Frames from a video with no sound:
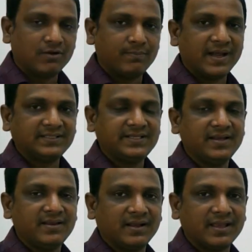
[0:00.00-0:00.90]
or
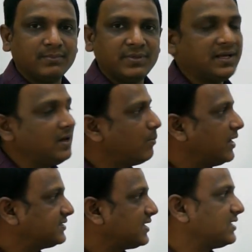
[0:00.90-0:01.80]
bacteria can be killed
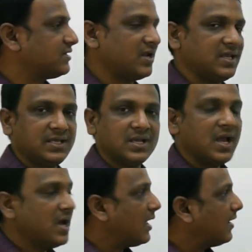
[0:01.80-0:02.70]
by sun
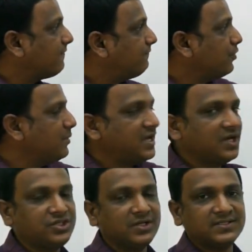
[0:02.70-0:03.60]
drying. And
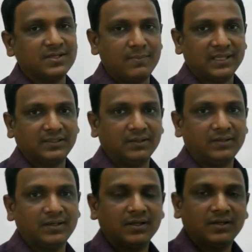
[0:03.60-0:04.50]
fumigation is a
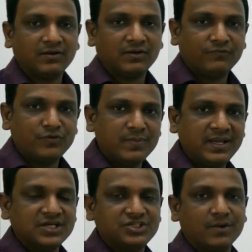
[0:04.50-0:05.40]
method.
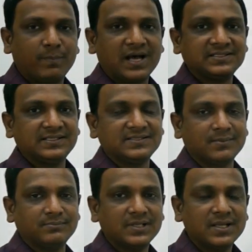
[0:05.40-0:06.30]
Fumigation, passing
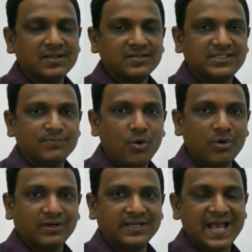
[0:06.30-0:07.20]
some
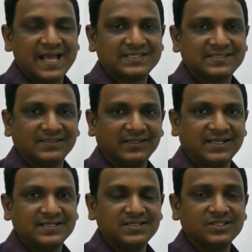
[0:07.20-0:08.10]
smoke or gas
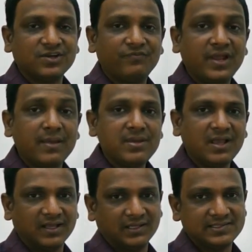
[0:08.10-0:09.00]
that consists of
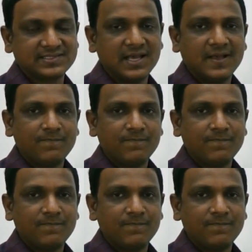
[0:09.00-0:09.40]
chemicals,